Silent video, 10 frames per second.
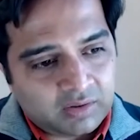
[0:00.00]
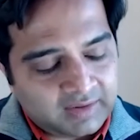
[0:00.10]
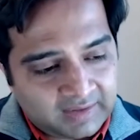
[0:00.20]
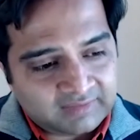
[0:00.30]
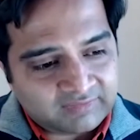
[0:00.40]

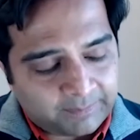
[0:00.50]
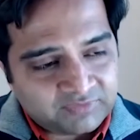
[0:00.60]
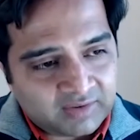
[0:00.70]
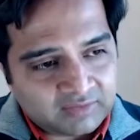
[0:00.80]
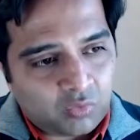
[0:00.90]
in any
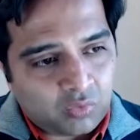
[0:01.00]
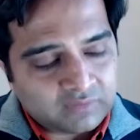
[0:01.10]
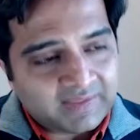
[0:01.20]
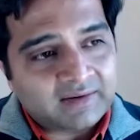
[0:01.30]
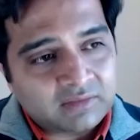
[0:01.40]
subset or
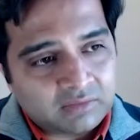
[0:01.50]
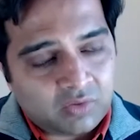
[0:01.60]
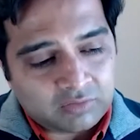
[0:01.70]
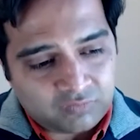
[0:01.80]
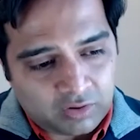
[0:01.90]
that
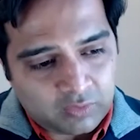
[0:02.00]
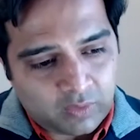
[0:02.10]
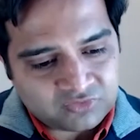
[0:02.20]
long follow-up.